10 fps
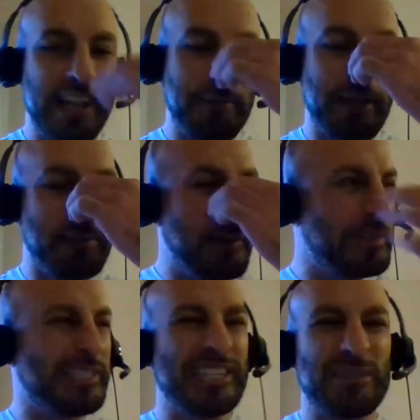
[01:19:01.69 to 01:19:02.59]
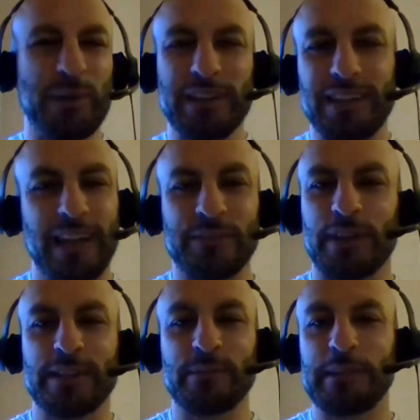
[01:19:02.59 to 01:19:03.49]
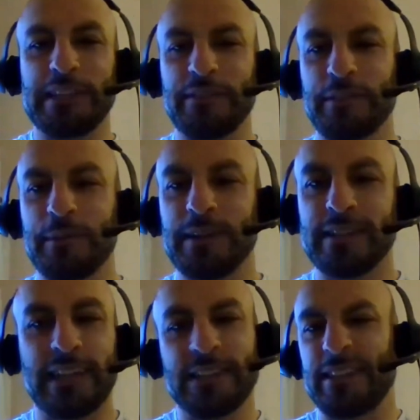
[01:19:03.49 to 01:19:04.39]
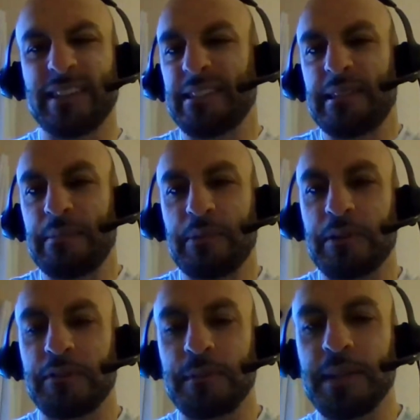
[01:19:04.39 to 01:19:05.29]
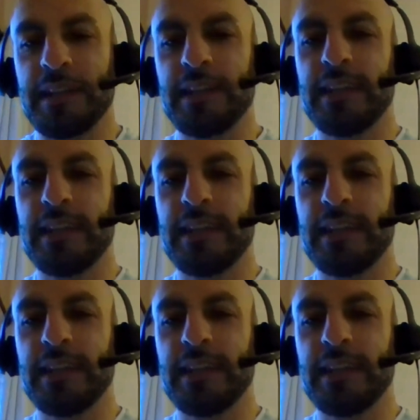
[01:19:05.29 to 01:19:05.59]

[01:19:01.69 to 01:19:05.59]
I'm like, maybe it's this one. I've tried so many different ones. It doesn't seem to work for me.